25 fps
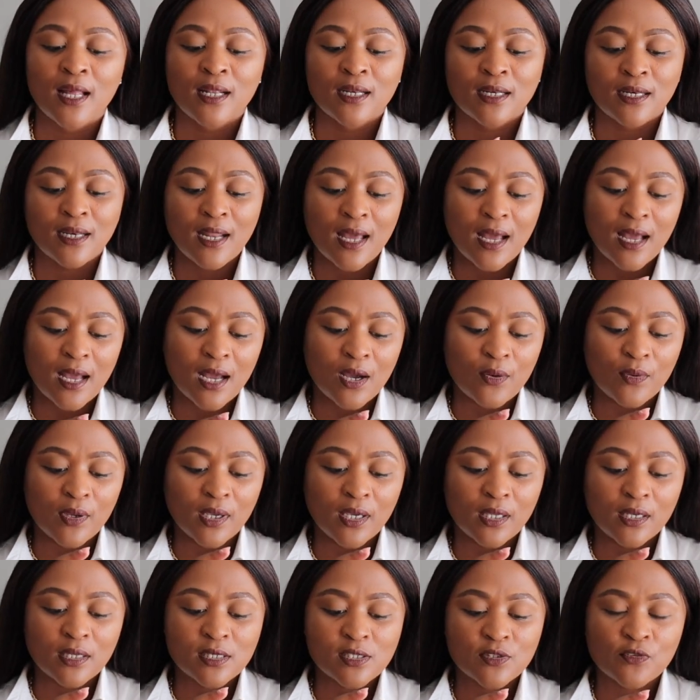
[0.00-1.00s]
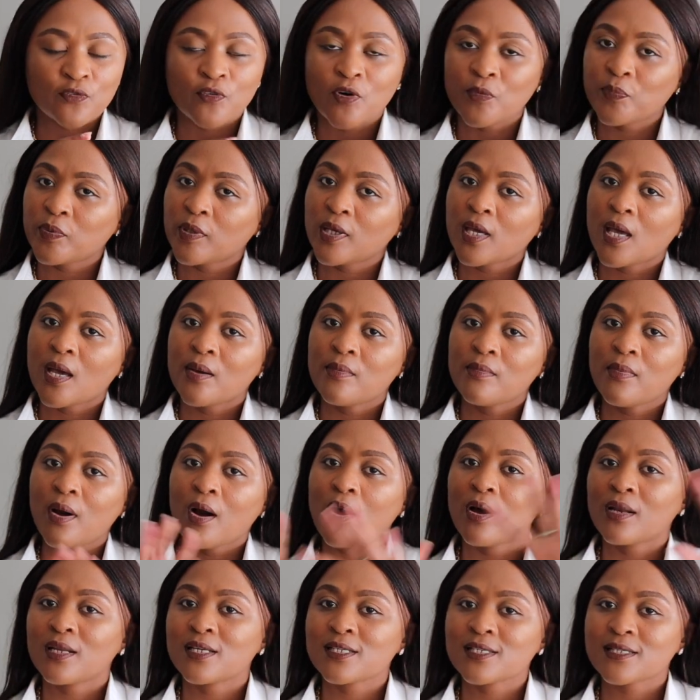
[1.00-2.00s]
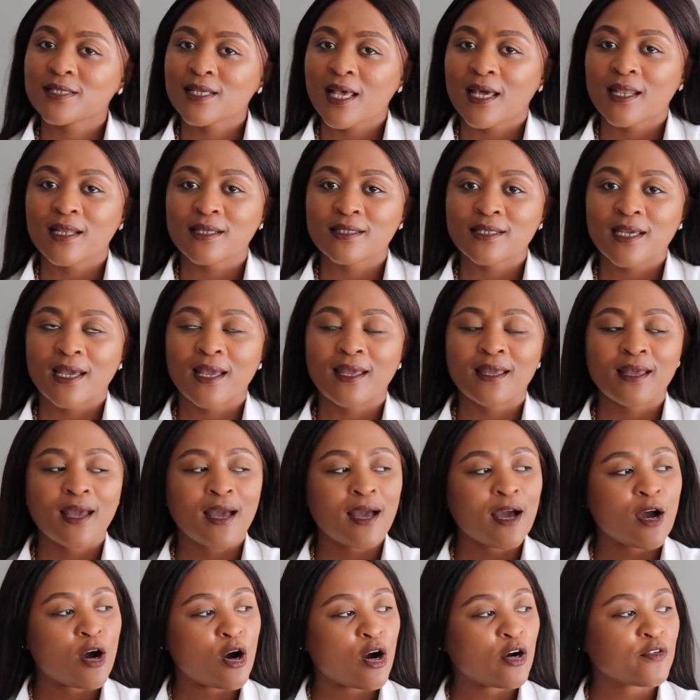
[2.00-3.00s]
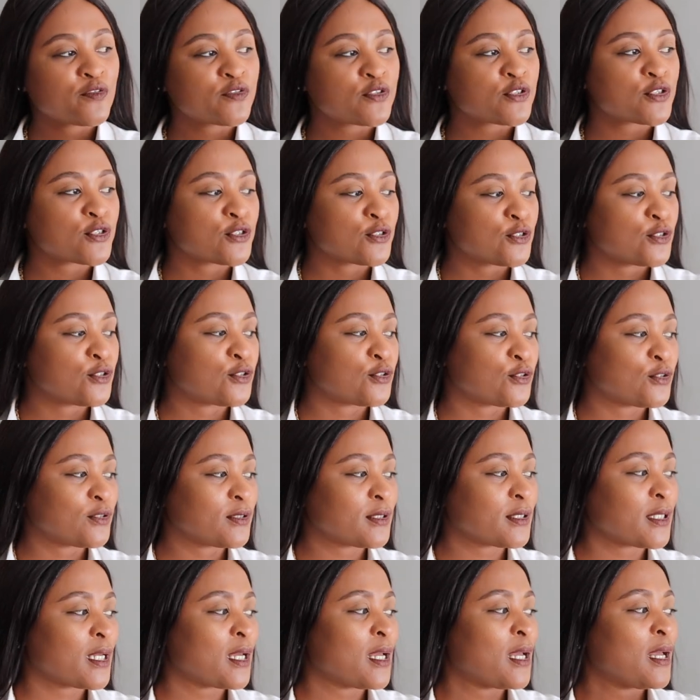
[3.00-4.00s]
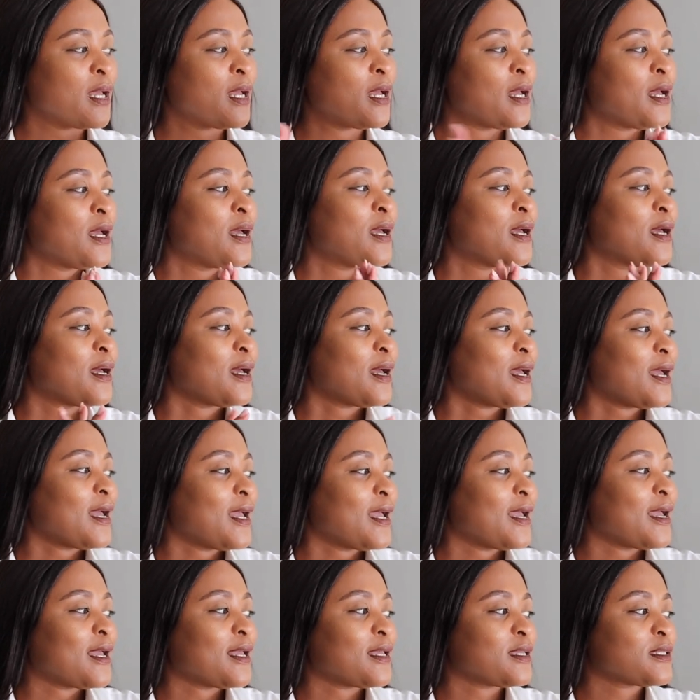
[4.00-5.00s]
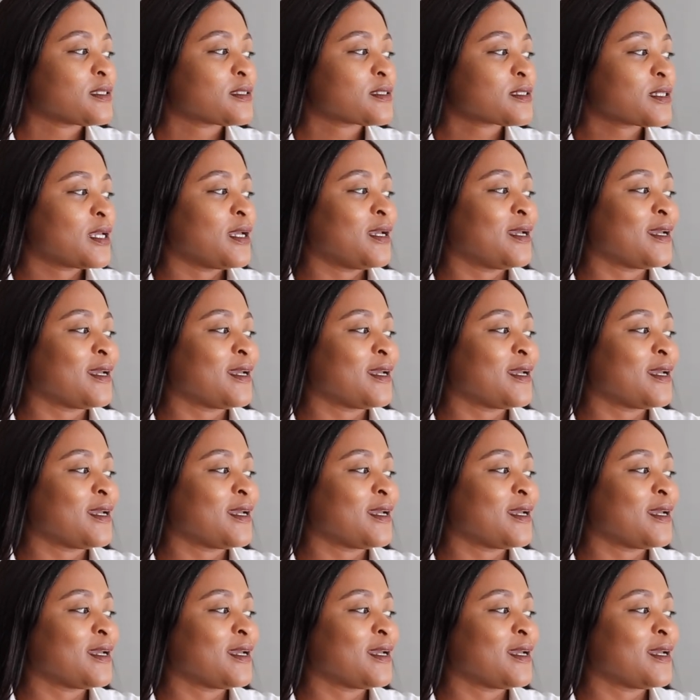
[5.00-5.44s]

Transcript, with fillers: now it is 4 p.m on a saturday afternoon and